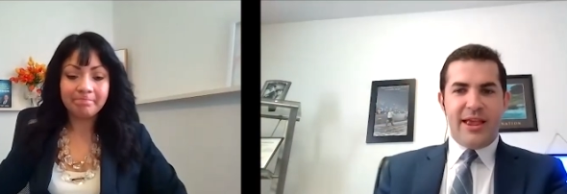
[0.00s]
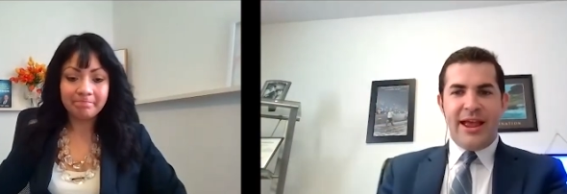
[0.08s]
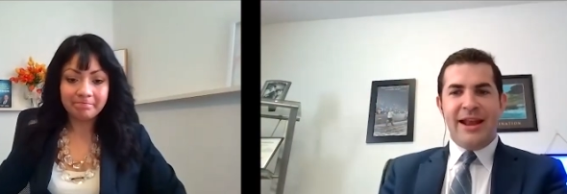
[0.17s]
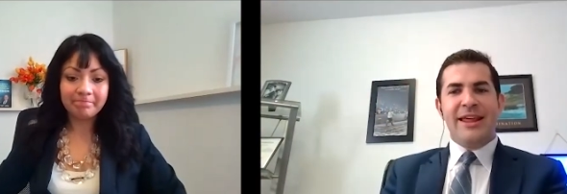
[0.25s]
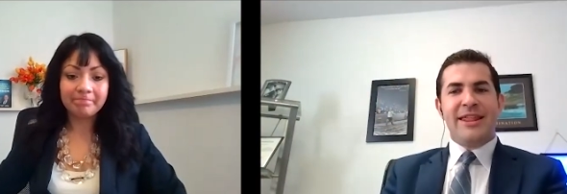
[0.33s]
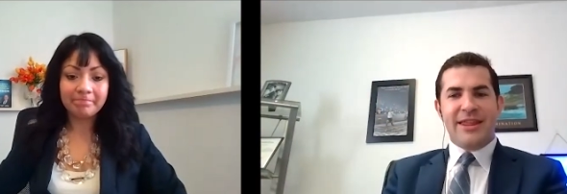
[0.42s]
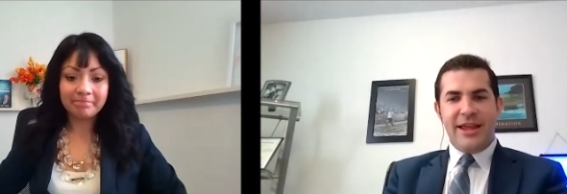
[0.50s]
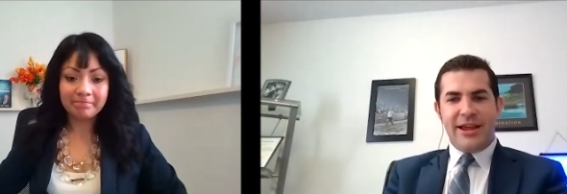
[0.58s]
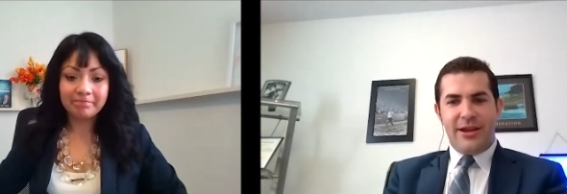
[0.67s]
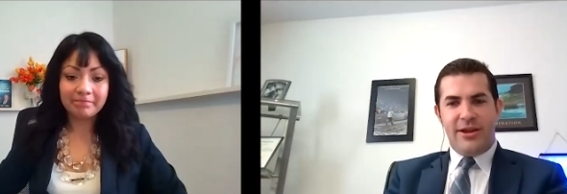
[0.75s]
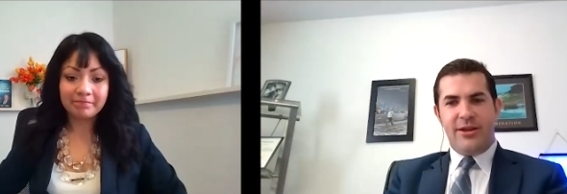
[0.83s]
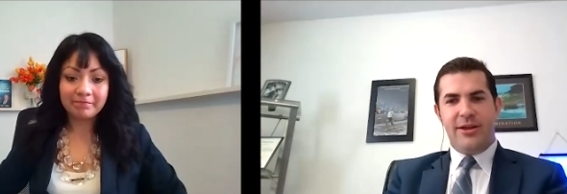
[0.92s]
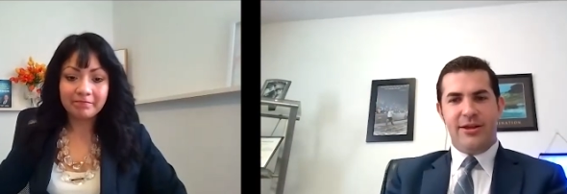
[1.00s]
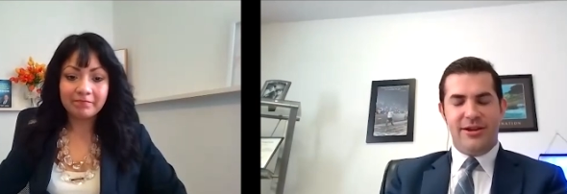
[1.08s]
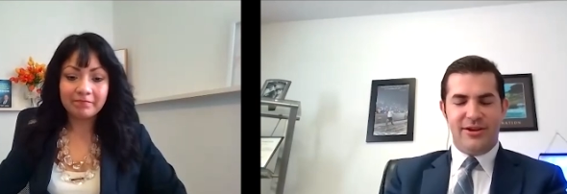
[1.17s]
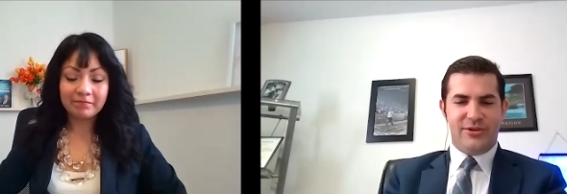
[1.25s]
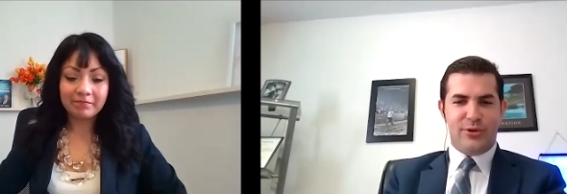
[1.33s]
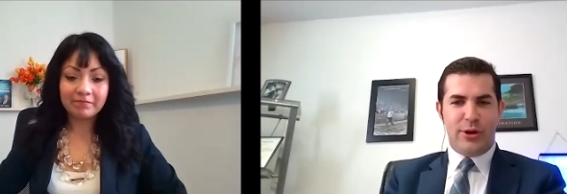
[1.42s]
Speaker 1: Anything,
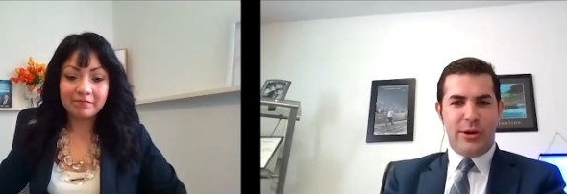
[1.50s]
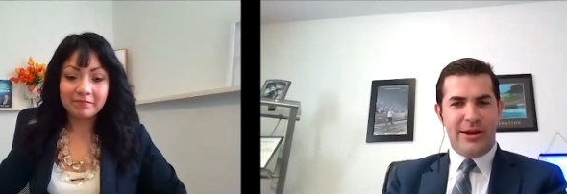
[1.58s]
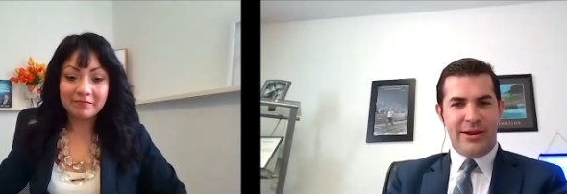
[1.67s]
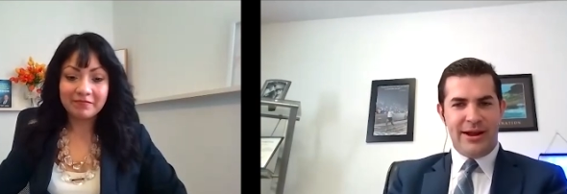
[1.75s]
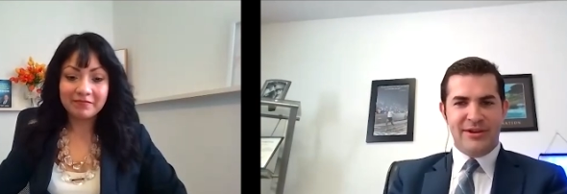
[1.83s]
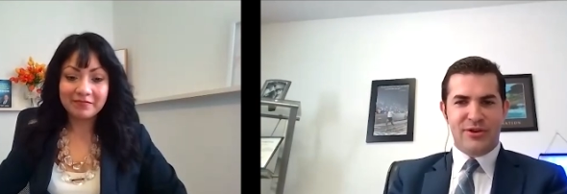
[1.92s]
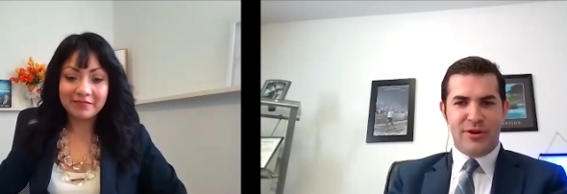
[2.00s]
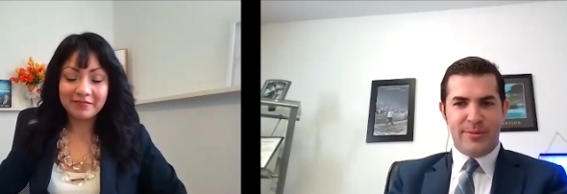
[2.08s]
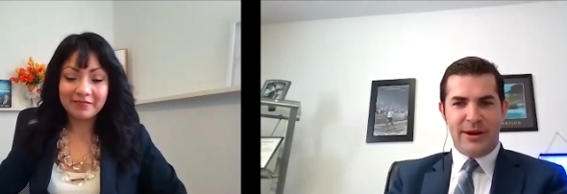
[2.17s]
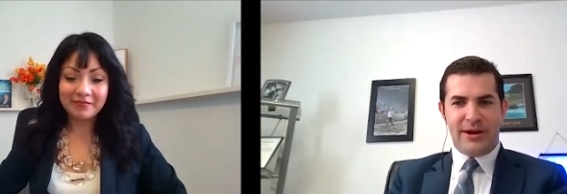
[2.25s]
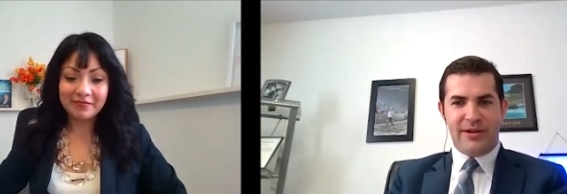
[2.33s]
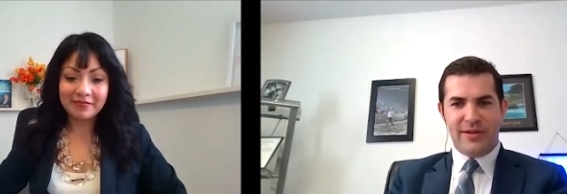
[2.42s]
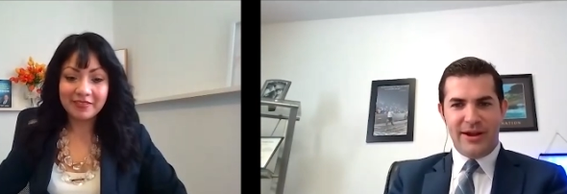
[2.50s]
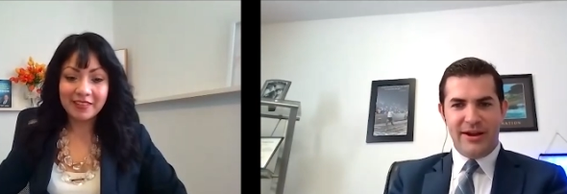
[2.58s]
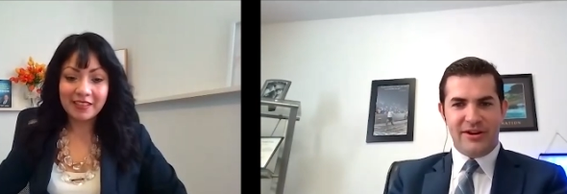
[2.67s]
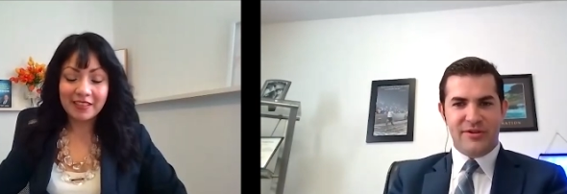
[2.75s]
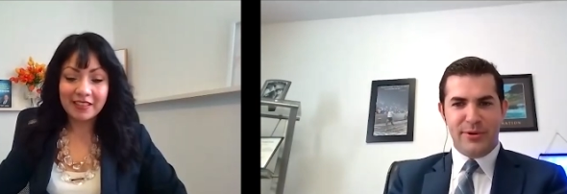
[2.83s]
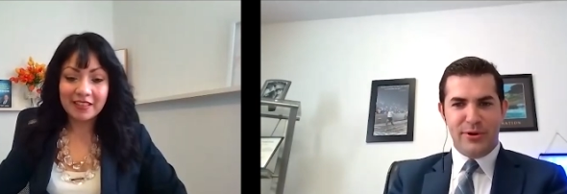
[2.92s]
and so I asked you about client
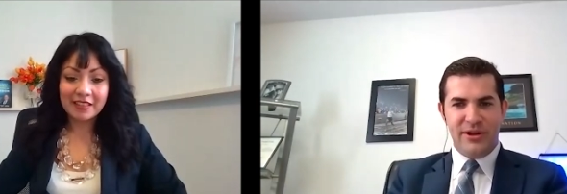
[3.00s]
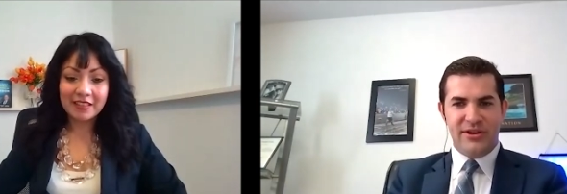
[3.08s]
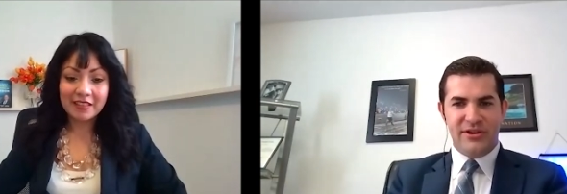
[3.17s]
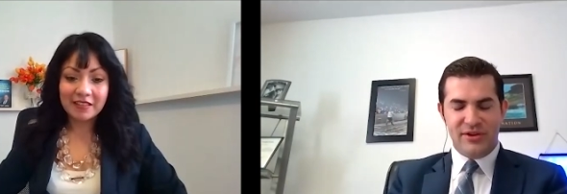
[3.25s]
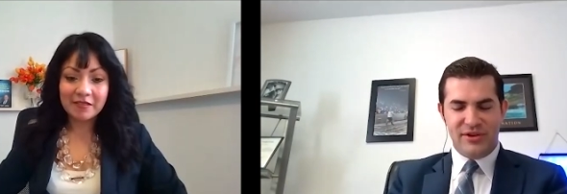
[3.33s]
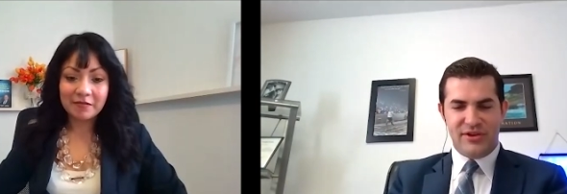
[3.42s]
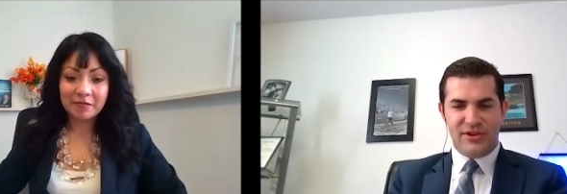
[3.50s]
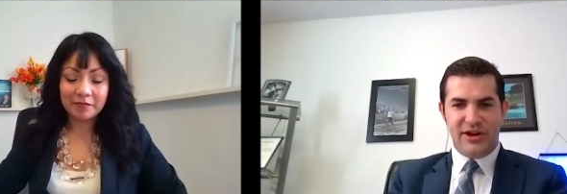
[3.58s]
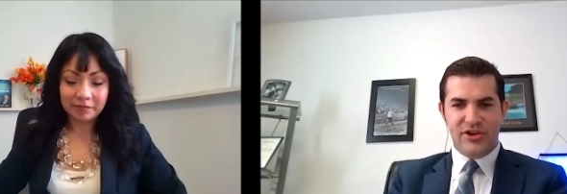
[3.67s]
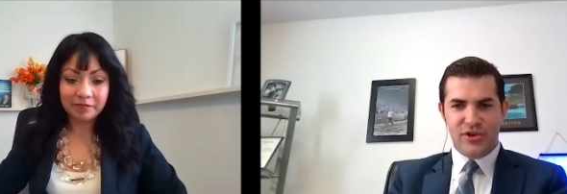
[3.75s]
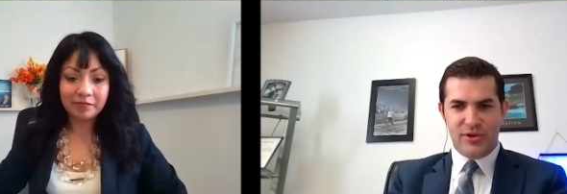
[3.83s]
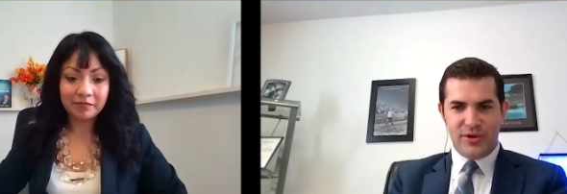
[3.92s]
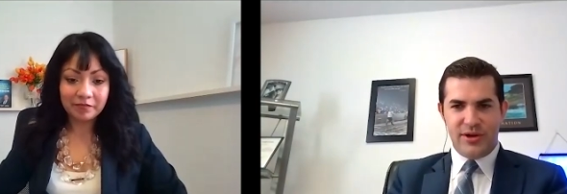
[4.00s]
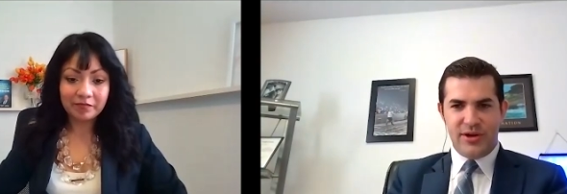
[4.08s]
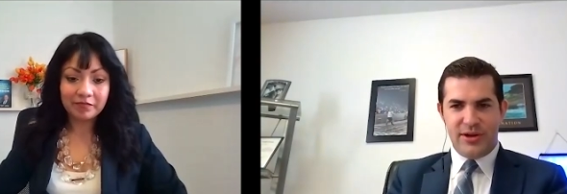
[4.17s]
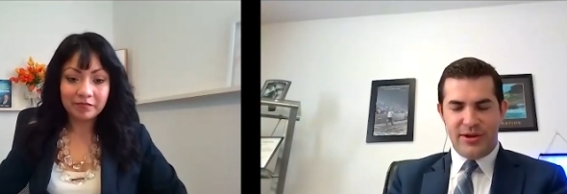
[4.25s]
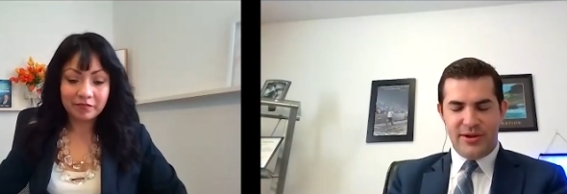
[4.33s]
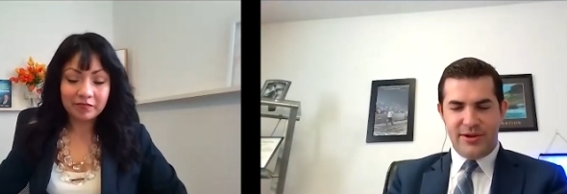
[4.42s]
experiences and such.
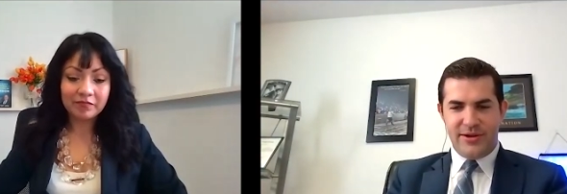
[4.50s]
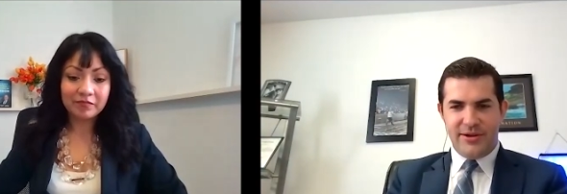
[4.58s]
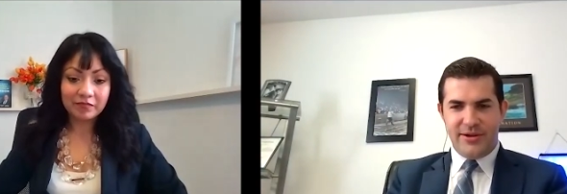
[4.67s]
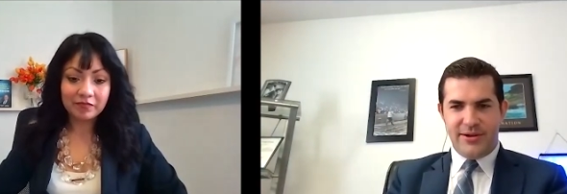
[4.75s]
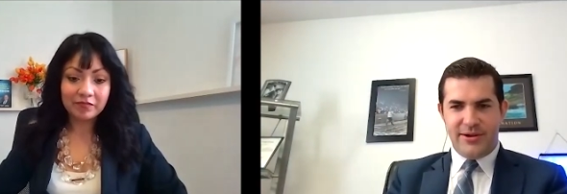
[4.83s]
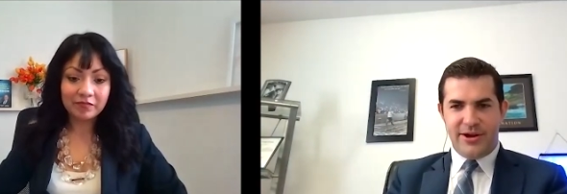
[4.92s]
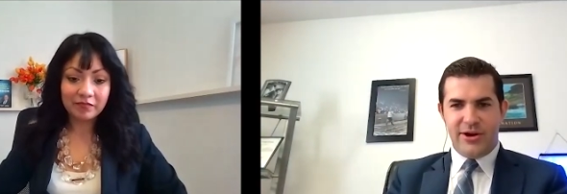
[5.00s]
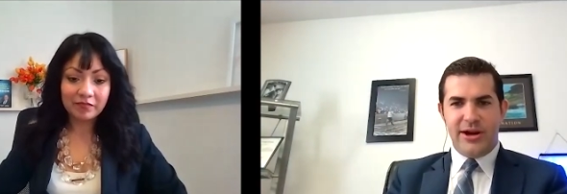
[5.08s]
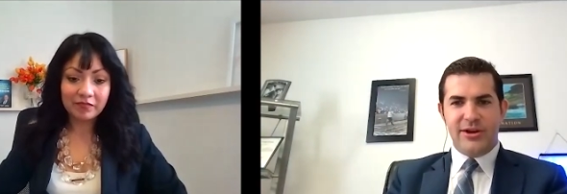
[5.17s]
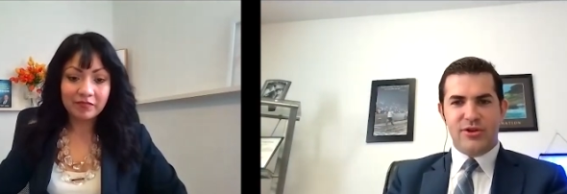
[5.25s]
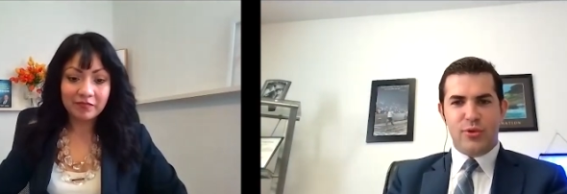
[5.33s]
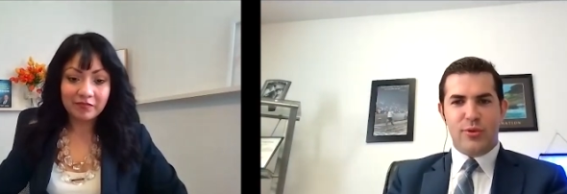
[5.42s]
All right, so